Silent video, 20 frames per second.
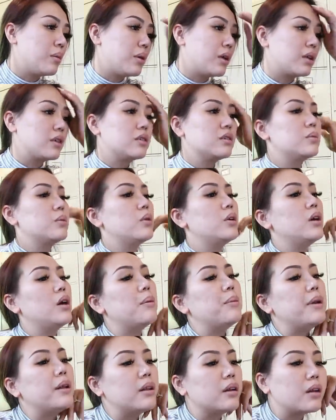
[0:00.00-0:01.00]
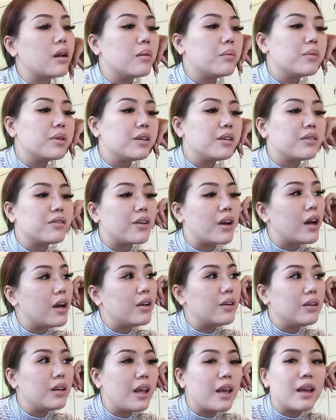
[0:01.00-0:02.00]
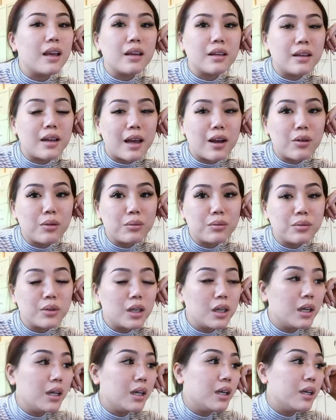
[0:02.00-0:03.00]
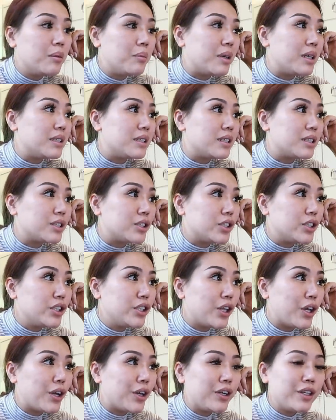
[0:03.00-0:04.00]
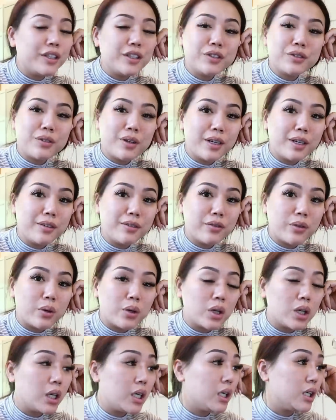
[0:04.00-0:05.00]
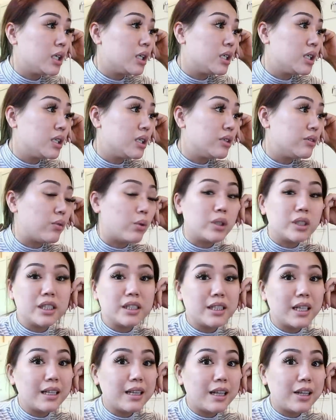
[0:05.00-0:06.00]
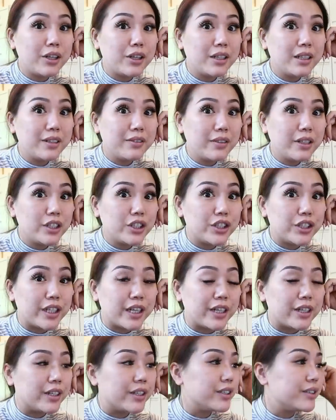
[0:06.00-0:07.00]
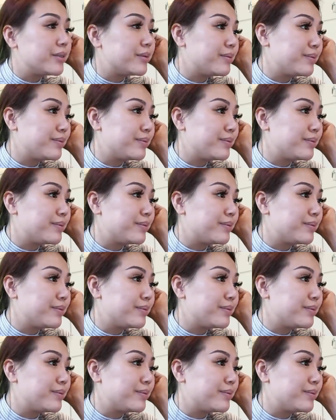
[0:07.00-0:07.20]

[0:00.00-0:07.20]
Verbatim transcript: Export, update the company file, and now my sister-in-law is ready for fourteen day letter and eviction letter.